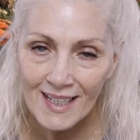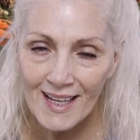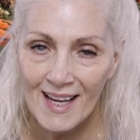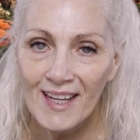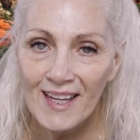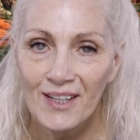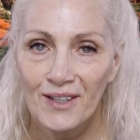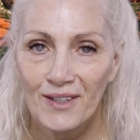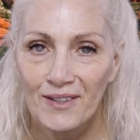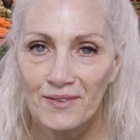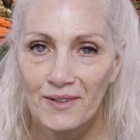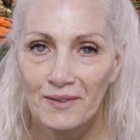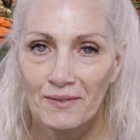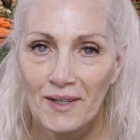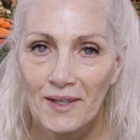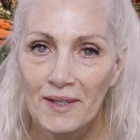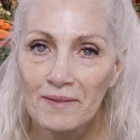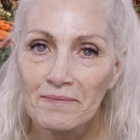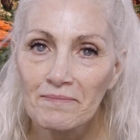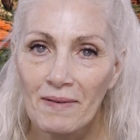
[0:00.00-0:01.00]
Hello
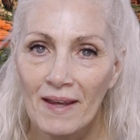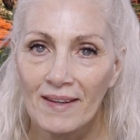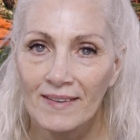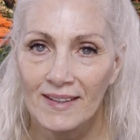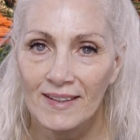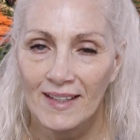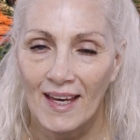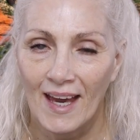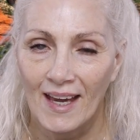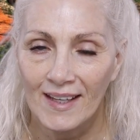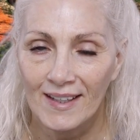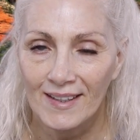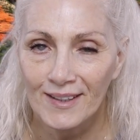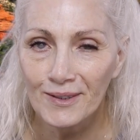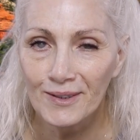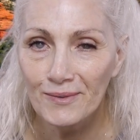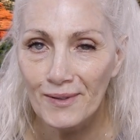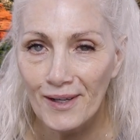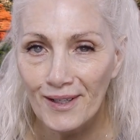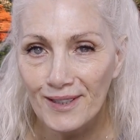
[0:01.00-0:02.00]
everyone, Bently K here.
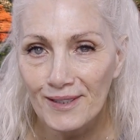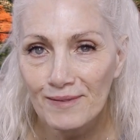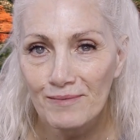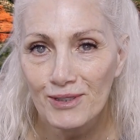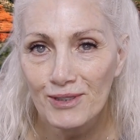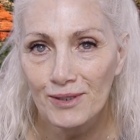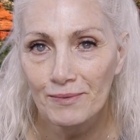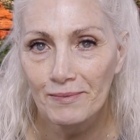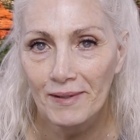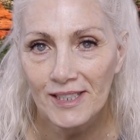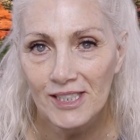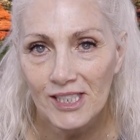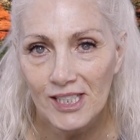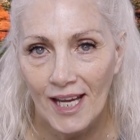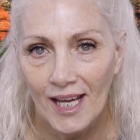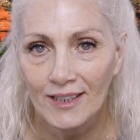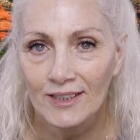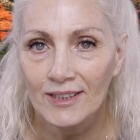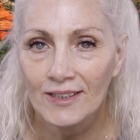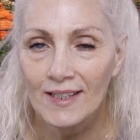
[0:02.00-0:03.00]
Welcome to my
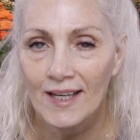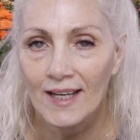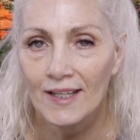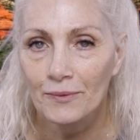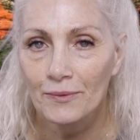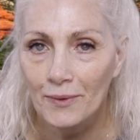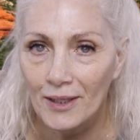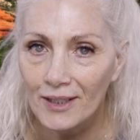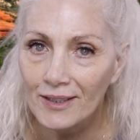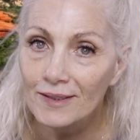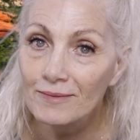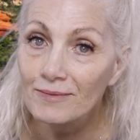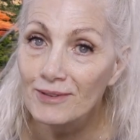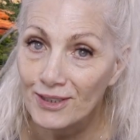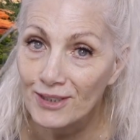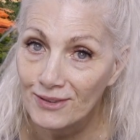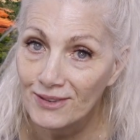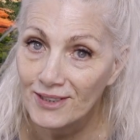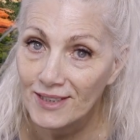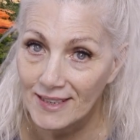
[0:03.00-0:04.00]
channel and welcome
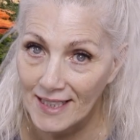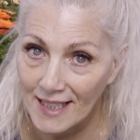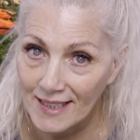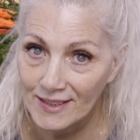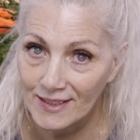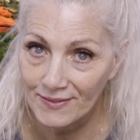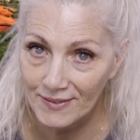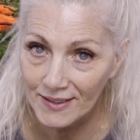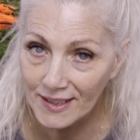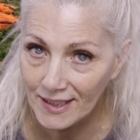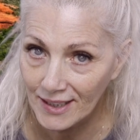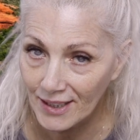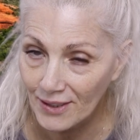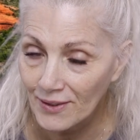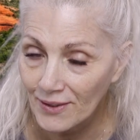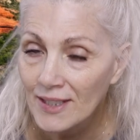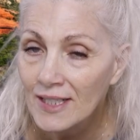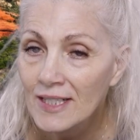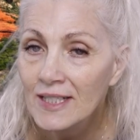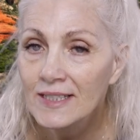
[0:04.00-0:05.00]
to today's video.
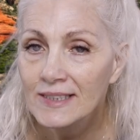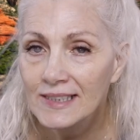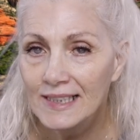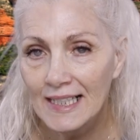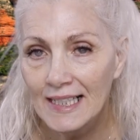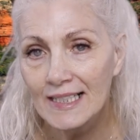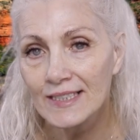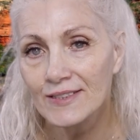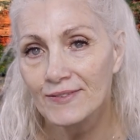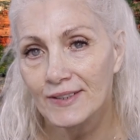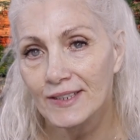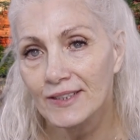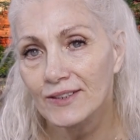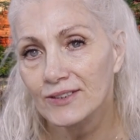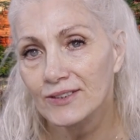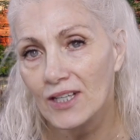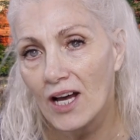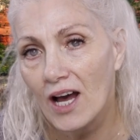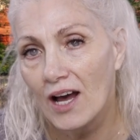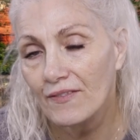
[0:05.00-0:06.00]
Today's video is
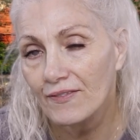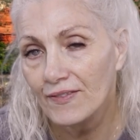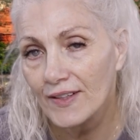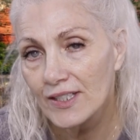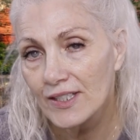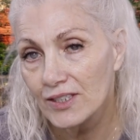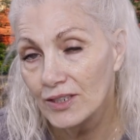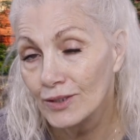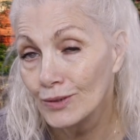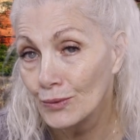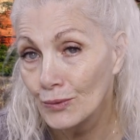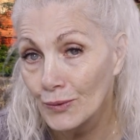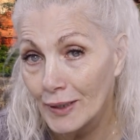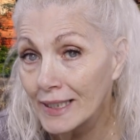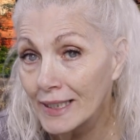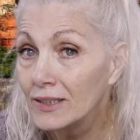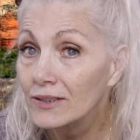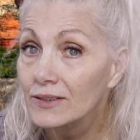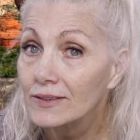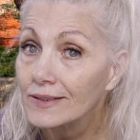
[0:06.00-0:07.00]
a hot flash and
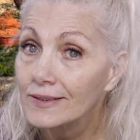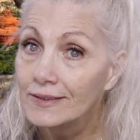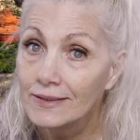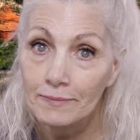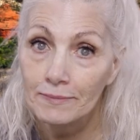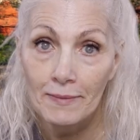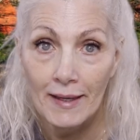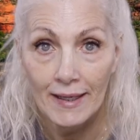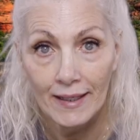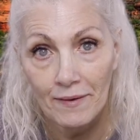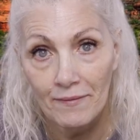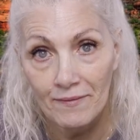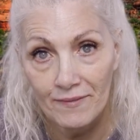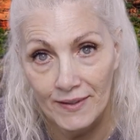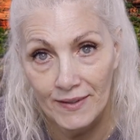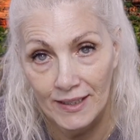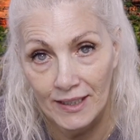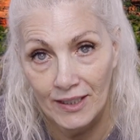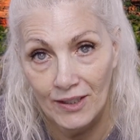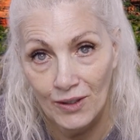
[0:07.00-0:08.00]
wrinkles makeup
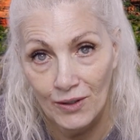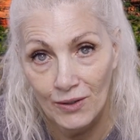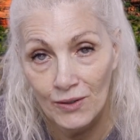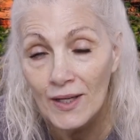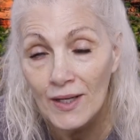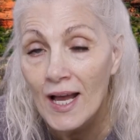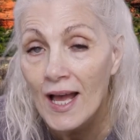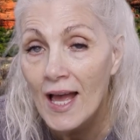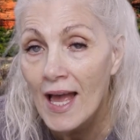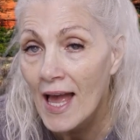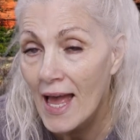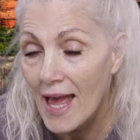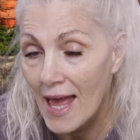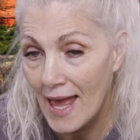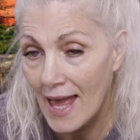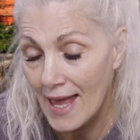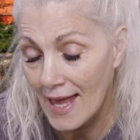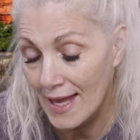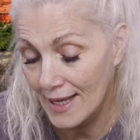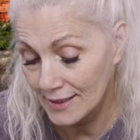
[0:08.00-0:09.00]
video
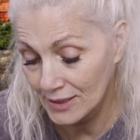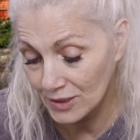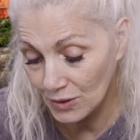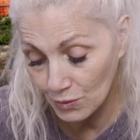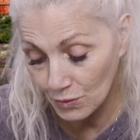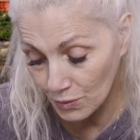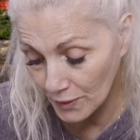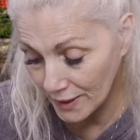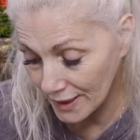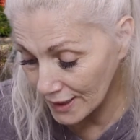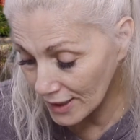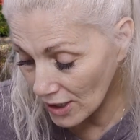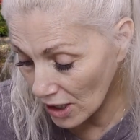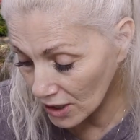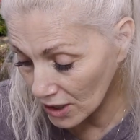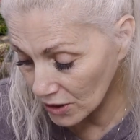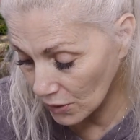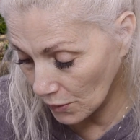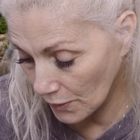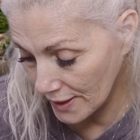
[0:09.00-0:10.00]
and we are
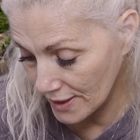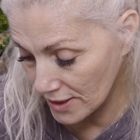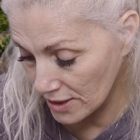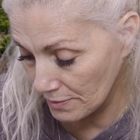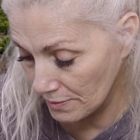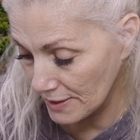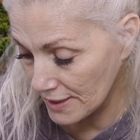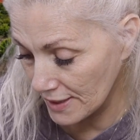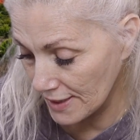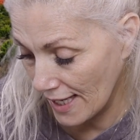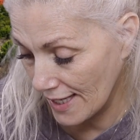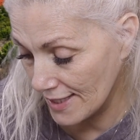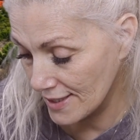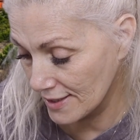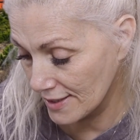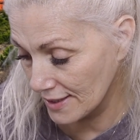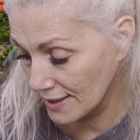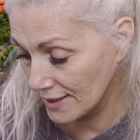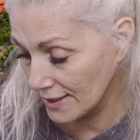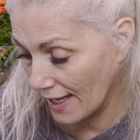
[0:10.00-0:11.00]
going to be
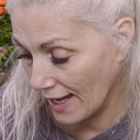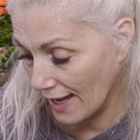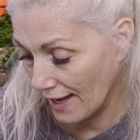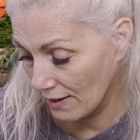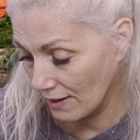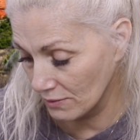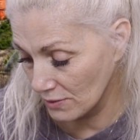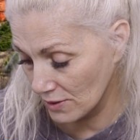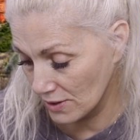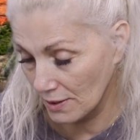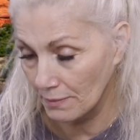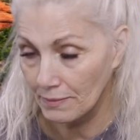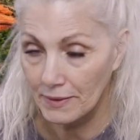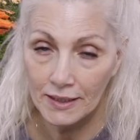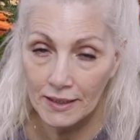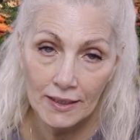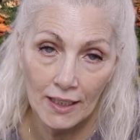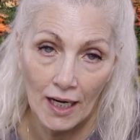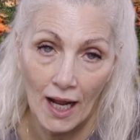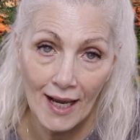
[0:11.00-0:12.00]
testing out
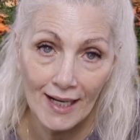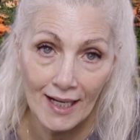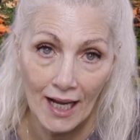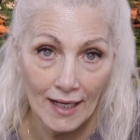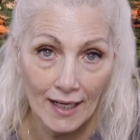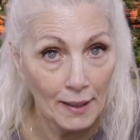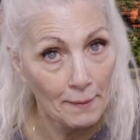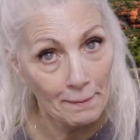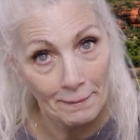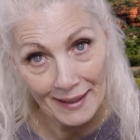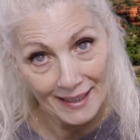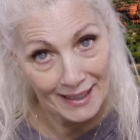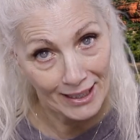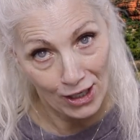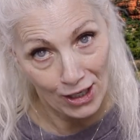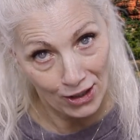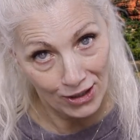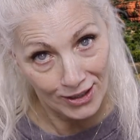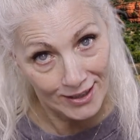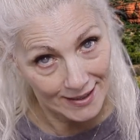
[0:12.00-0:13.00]
something that I got in
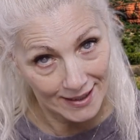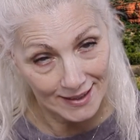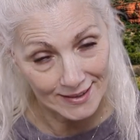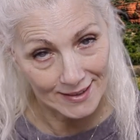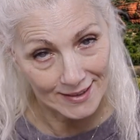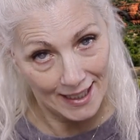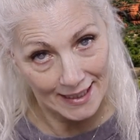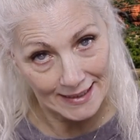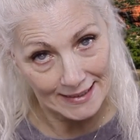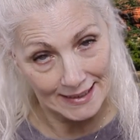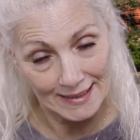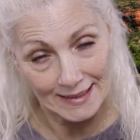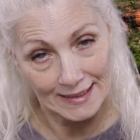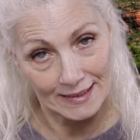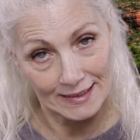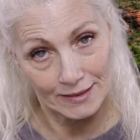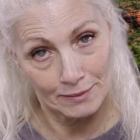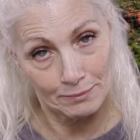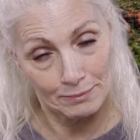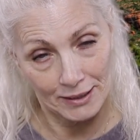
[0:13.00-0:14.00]
PR. Yes, I did
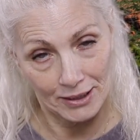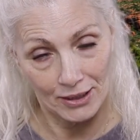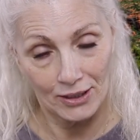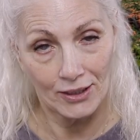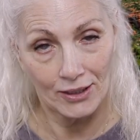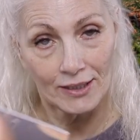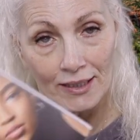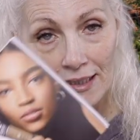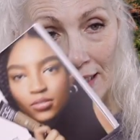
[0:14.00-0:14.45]
get some PR.